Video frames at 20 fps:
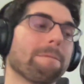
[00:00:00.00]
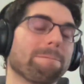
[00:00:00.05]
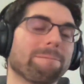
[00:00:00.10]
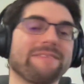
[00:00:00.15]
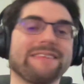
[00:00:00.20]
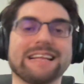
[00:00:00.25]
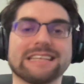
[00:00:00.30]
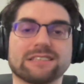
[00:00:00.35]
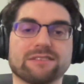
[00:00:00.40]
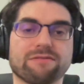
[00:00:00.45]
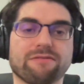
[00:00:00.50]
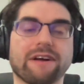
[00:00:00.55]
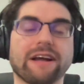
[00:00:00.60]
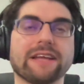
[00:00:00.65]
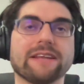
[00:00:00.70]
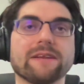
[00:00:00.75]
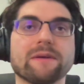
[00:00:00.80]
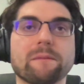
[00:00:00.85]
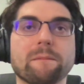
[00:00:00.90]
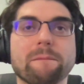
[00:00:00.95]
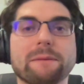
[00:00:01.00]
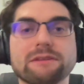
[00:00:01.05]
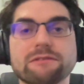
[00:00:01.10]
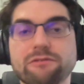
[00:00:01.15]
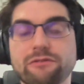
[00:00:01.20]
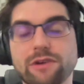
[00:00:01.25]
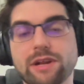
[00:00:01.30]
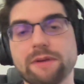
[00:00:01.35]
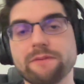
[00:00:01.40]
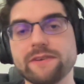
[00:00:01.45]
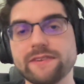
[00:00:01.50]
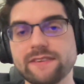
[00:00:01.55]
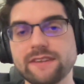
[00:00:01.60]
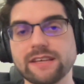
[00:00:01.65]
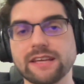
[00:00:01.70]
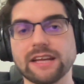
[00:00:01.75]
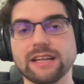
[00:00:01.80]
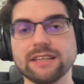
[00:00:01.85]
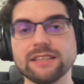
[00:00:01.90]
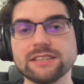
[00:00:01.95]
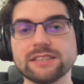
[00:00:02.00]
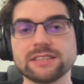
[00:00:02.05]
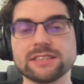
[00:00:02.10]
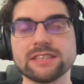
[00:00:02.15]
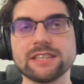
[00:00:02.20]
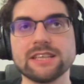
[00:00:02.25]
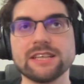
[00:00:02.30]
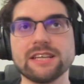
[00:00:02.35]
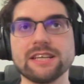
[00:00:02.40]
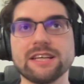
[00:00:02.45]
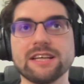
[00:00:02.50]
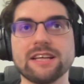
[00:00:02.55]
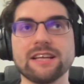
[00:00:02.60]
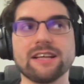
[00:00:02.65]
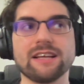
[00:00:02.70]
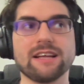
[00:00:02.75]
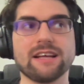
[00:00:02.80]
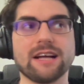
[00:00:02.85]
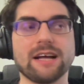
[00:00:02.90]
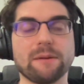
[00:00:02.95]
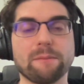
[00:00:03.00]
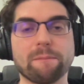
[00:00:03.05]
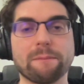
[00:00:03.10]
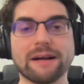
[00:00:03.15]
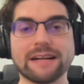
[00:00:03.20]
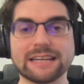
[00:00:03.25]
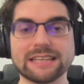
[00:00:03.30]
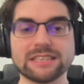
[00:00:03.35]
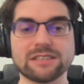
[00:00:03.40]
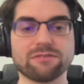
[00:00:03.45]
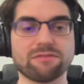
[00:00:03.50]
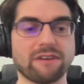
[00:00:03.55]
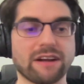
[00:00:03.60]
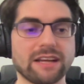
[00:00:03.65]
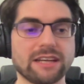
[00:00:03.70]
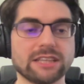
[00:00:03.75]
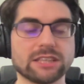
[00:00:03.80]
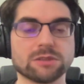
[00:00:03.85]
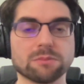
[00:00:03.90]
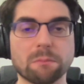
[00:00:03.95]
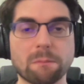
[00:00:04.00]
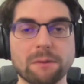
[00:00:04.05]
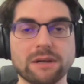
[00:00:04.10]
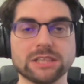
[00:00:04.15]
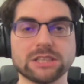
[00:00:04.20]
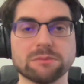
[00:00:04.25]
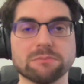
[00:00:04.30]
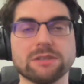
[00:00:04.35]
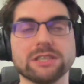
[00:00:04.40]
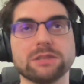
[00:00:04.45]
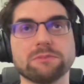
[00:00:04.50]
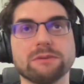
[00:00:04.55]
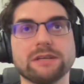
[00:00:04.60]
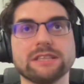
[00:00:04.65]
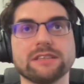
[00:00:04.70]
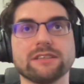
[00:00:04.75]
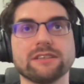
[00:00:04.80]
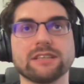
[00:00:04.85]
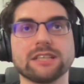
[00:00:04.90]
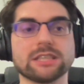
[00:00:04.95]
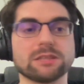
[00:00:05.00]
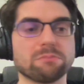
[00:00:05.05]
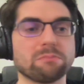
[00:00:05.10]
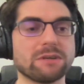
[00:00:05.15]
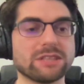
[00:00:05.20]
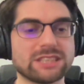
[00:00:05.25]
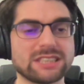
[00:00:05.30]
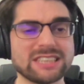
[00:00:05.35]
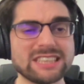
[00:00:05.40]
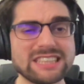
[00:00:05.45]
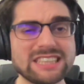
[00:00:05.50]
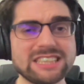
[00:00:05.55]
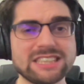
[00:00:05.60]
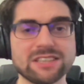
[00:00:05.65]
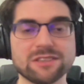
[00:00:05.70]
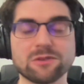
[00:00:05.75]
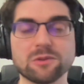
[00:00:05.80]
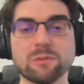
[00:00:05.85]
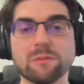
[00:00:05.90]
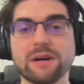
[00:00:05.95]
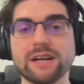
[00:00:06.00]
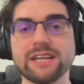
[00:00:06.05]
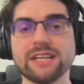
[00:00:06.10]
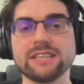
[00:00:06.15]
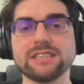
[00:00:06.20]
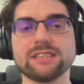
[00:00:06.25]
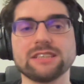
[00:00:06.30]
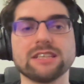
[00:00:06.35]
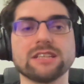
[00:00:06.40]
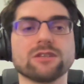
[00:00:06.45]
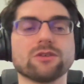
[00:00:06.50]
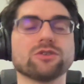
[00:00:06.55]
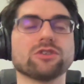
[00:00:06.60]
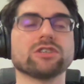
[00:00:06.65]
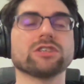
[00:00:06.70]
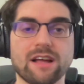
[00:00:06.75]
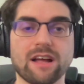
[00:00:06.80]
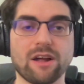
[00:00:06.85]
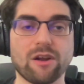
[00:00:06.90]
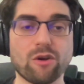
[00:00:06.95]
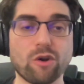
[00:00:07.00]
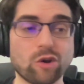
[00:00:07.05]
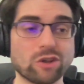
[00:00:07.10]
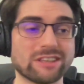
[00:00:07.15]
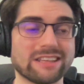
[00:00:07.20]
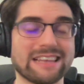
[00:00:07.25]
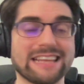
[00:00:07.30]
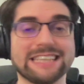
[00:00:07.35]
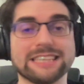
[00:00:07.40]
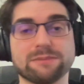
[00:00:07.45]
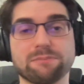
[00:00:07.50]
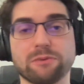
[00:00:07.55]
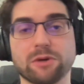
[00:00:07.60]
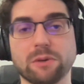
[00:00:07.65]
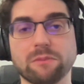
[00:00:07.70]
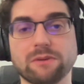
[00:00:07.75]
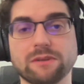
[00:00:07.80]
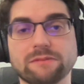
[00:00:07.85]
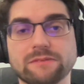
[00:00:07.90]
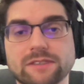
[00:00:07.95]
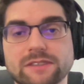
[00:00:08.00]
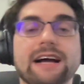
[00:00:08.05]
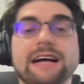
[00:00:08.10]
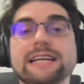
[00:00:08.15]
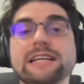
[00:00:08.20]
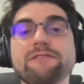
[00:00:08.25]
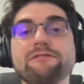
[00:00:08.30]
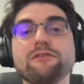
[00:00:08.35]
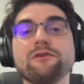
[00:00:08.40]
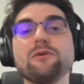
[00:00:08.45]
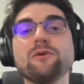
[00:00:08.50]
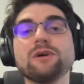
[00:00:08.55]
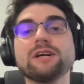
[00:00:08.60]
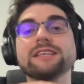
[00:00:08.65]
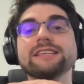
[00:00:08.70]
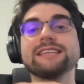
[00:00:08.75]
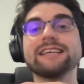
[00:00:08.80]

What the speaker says: that's fine. But for everything else, a package file is much, much better. It's much easier to manage and it causes a lot less problems. And if you look at